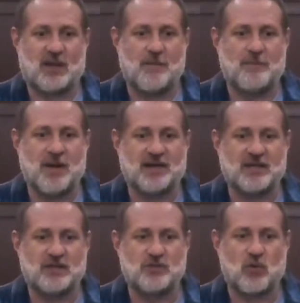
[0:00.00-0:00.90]

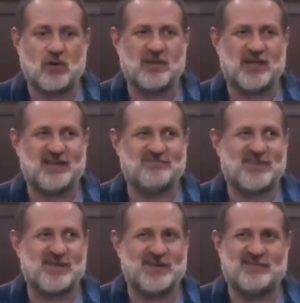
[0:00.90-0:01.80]
But normally,
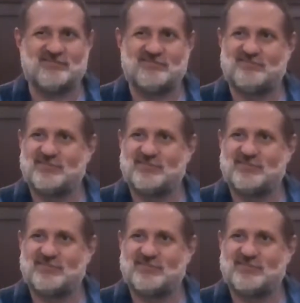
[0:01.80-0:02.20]
I mean,